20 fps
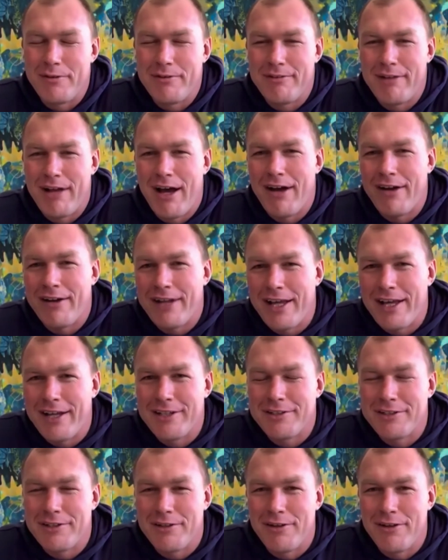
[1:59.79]

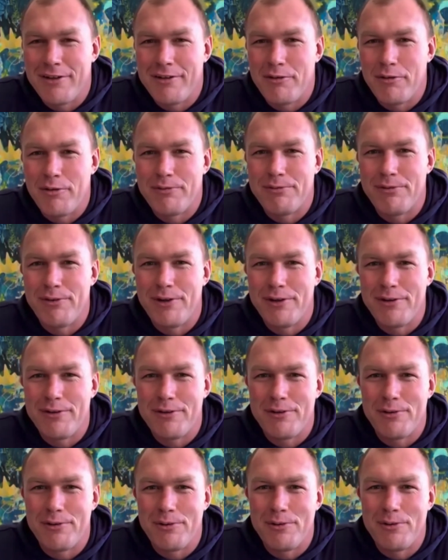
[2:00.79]
nowadays, you refer
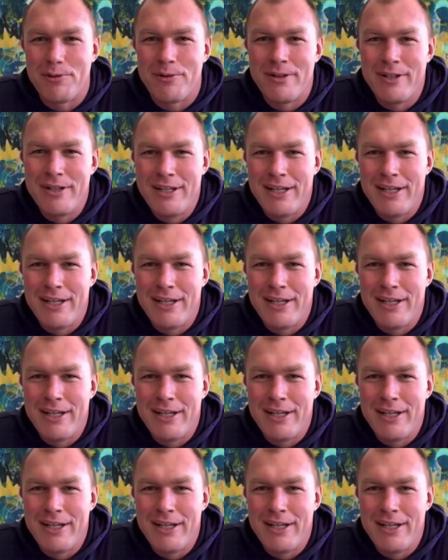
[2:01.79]
to,